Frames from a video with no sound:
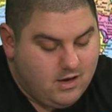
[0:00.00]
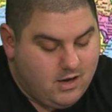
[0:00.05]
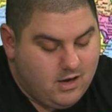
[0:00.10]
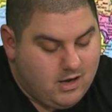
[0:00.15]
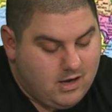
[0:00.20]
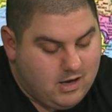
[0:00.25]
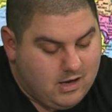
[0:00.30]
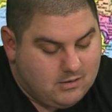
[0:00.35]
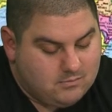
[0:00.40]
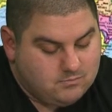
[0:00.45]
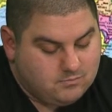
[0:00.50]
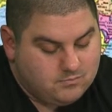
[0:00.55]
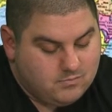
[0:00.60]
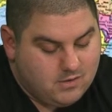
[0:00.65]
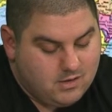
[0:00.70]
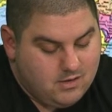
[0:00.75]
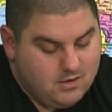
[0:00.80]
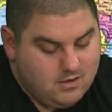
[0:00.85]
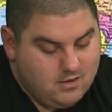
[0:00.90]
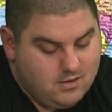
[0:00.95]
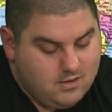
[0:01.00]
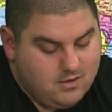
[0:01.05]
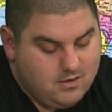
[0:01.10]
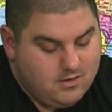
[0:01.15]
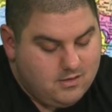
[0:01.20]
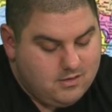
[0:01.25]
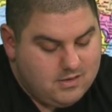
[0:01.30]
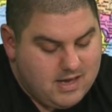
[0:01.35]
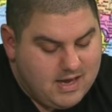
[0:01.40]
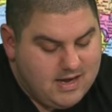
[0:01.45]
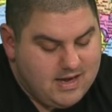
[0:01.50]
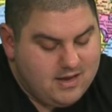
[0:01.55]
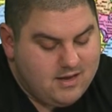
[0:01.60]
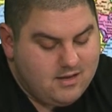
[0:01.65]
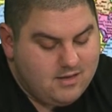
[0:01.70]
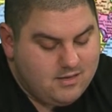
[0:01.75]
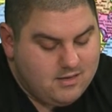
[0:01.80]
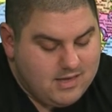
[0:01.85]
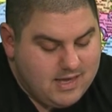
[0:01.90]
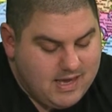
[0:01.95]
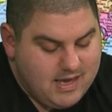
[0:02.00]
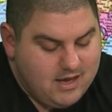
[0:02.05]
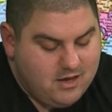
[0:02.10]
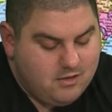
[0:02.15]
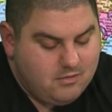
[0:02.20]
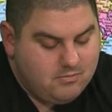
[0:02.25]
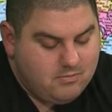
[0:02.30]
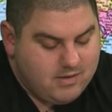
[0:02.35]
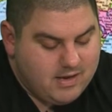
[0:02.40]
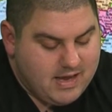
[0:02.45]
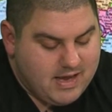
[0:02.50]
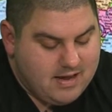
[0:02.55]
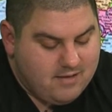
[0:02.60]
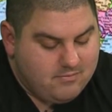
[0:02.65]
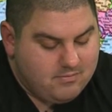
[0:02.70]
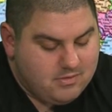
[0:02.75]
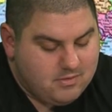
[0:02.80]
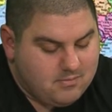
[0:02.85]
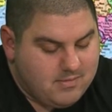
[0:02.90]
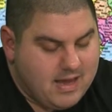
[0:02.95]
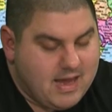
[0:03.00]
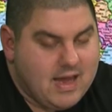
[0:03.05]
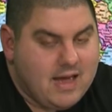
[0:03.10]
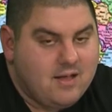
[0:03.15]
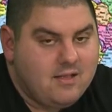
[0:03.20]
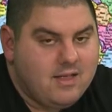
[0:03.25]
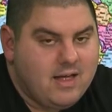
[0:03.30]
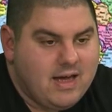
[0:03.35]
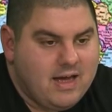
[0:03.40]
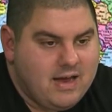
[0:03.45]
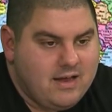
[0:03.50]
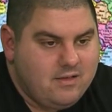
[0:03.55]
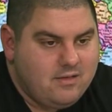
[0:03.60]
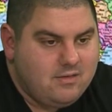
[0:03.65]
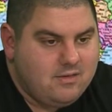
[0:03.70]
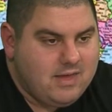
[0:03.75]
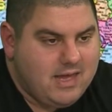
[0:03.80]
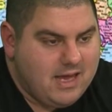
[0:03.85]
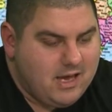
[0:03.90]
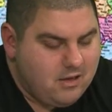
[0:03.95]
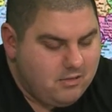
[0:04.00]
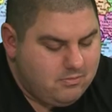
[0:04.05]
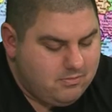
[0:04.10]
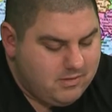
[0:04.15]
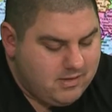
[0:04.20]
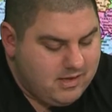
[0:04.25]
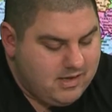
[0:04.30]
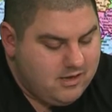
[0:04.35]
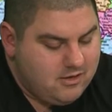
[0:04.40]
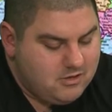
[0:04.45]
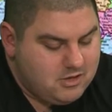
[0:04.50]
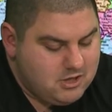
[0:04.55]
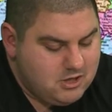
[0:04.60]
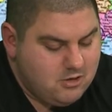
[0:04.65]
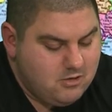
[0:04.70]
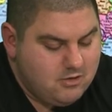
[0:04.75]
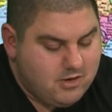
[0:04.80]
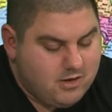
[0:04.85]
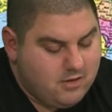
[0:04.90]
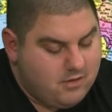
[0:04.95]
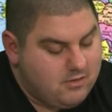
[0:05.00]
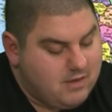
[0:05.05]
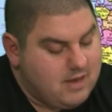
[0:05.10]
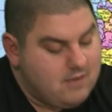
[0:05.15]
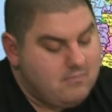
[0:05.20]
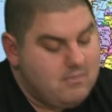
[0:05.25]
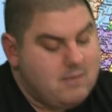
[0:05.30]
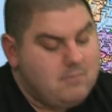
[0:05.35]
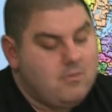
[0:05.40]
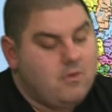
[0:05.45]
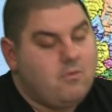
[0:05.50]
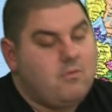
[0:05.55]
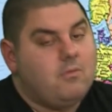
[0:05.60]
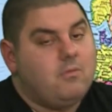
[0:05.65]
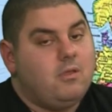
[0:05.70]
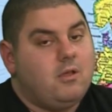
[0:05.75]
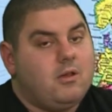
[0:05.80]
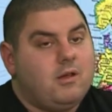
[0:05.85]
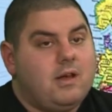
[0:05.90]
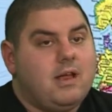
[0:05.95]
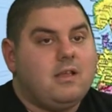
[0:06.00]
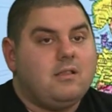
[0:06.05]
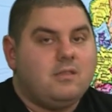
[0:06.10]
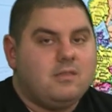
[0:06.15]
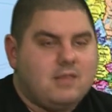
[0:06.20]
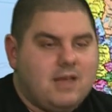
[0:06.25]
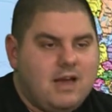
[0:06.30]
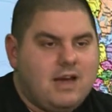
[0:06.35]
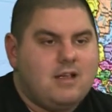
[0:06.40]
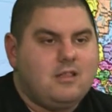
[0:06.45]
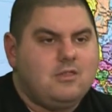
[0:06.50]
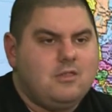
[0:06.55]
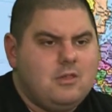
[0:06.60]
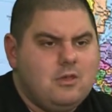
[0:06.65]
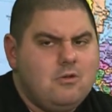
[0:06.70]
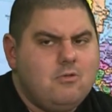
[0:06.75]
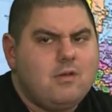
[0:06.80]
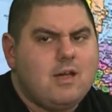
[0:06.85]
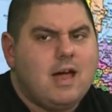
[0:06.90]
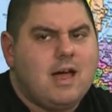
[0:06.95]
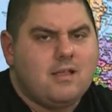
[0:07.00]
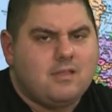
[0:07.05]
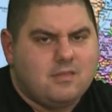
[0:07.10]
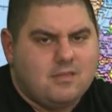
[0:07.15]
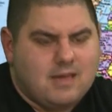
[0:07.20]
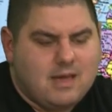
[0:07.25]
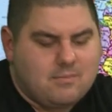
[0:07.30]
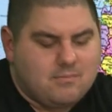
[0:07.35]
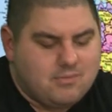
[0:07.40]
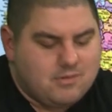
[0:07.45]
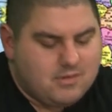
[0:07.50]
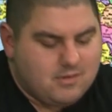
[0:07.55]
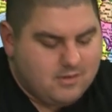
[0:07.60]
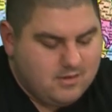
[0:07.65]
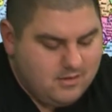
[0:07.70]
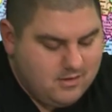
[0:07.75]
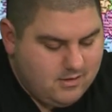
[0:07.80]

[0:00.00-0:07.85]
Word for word: Um, Sonic and Tails would have some allies. Tails was in here too, because you got to remember, we're looking at Sonic 2 concepts.